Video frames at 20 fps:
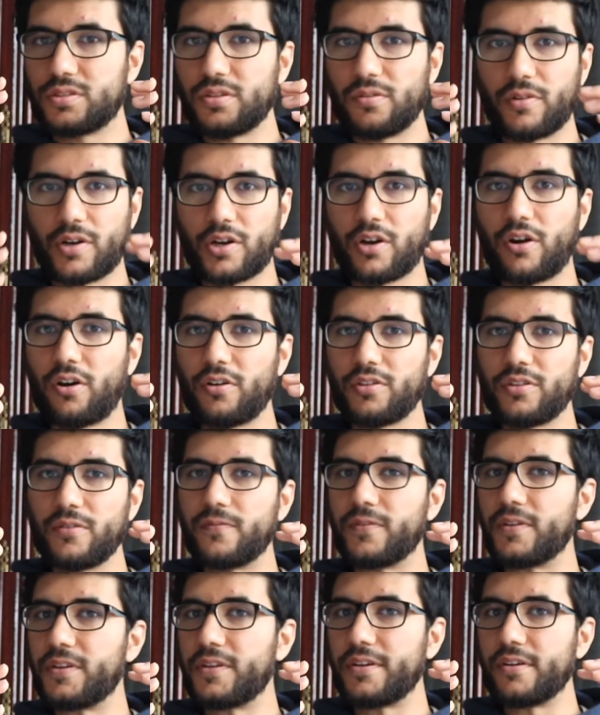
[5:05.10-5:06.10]
record the
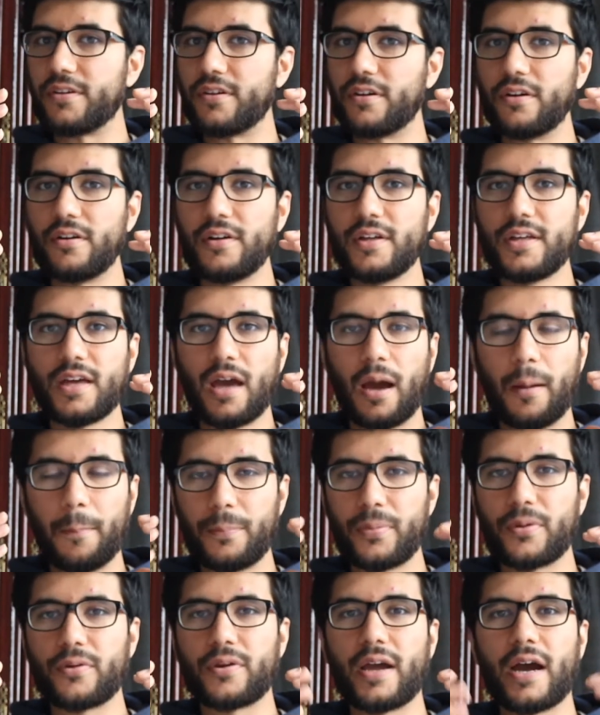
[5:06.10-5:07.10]
video and
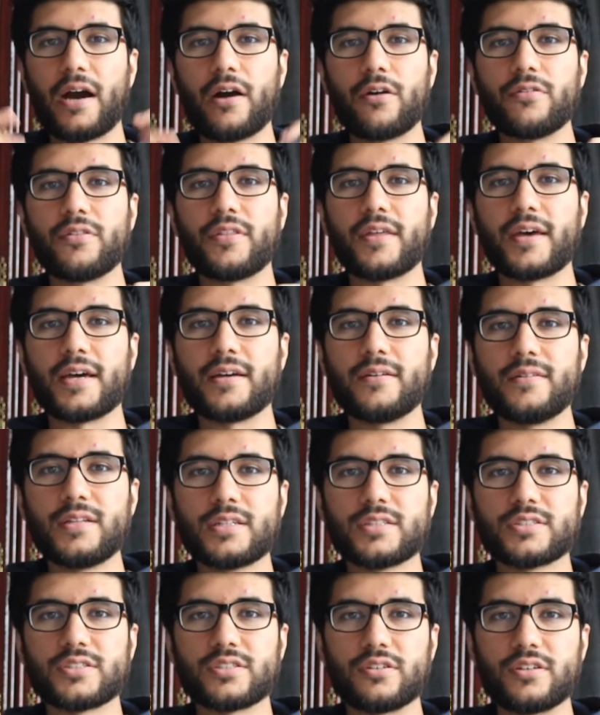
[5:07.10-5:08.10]
put it out there.
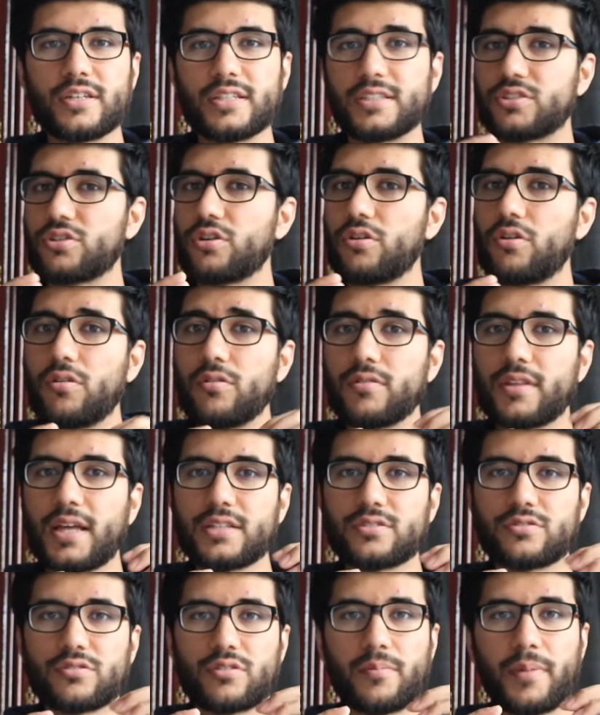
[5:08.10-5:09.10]
So in total
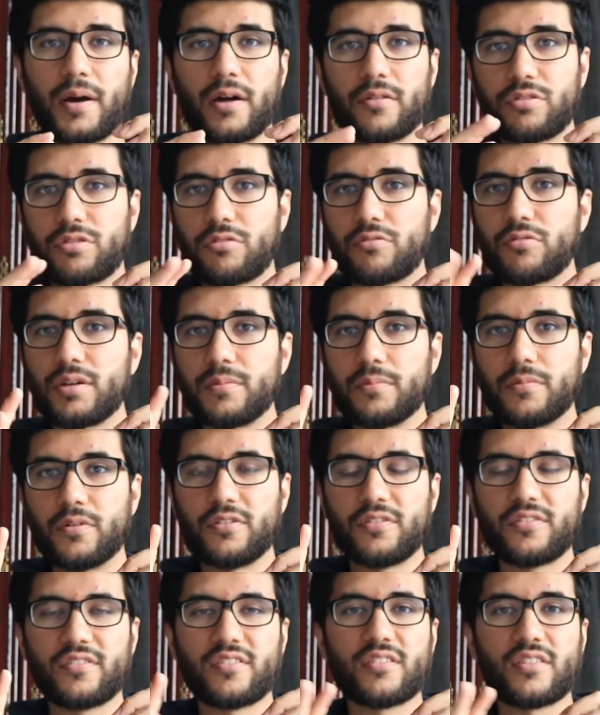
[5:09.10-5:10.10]
that took about 3
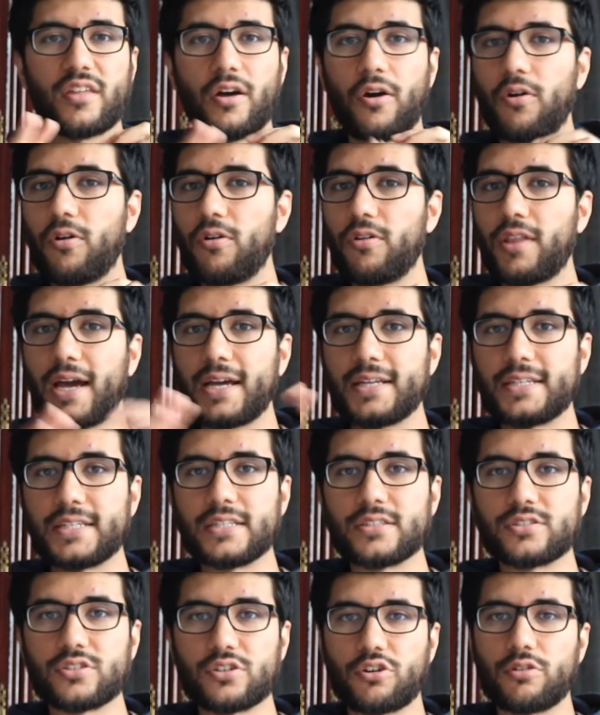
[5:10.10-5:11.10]
months, the whole
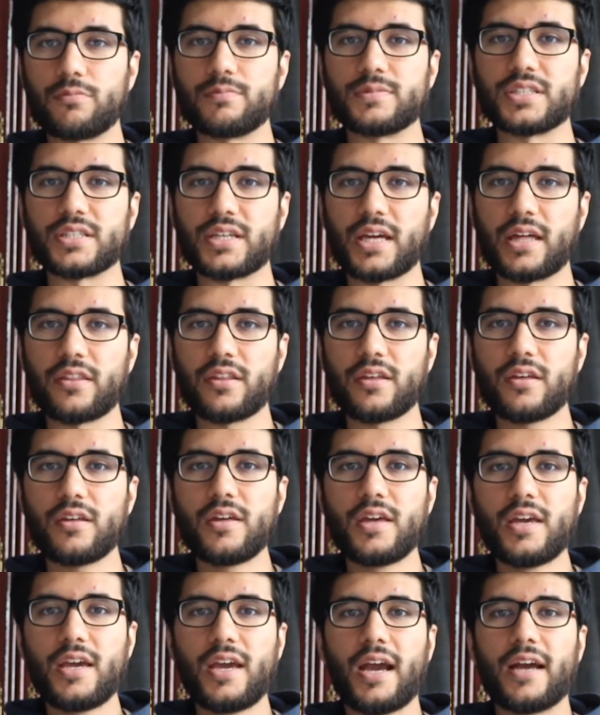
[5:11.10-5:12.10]
idea to come together,
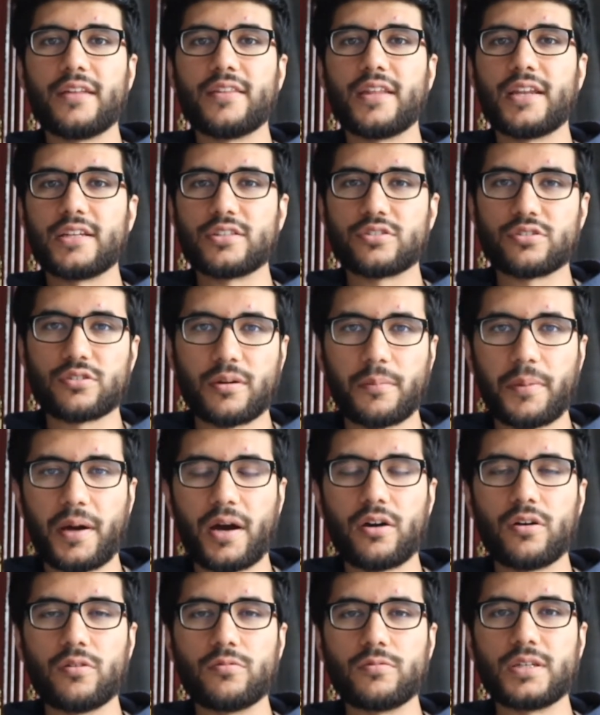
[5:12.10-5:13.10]
and then it took
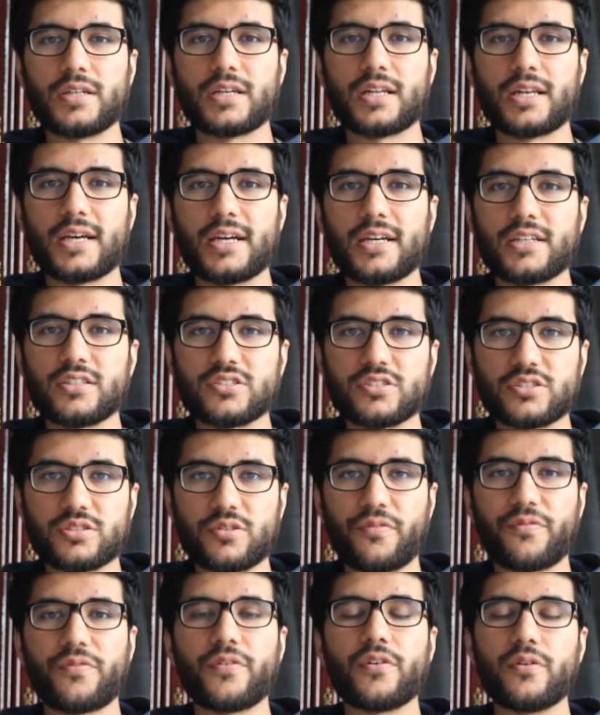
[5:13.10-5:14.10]
about a week later just to
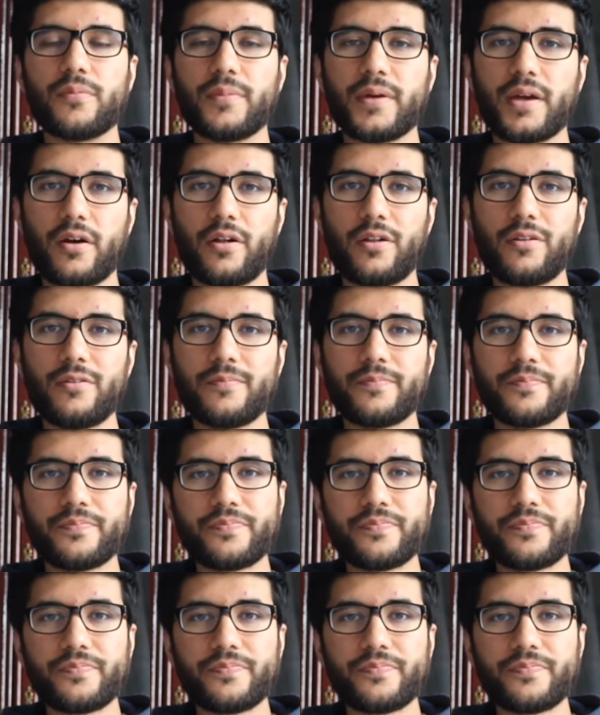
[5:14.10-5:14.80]
film it all.